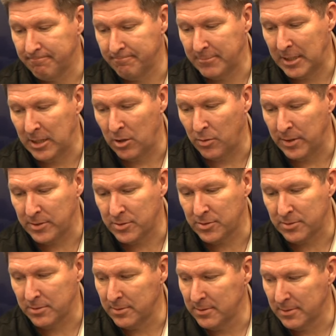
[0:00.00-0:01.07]
You know, it's
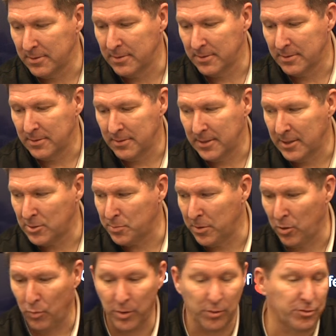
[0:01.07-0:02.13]
been a
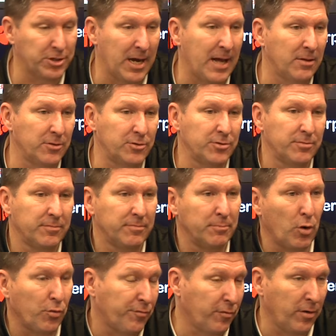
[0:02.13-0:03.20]
real challenge
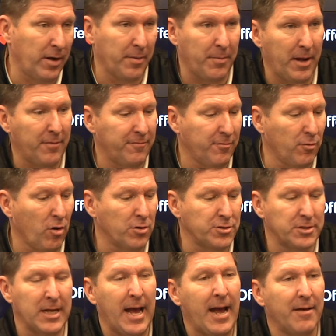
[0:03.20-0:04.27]
both for him and for our
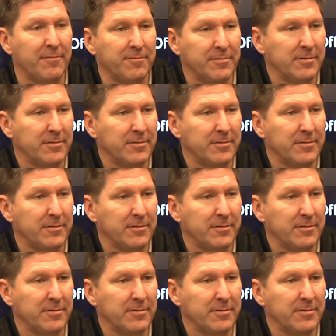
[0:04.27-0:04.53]
staff.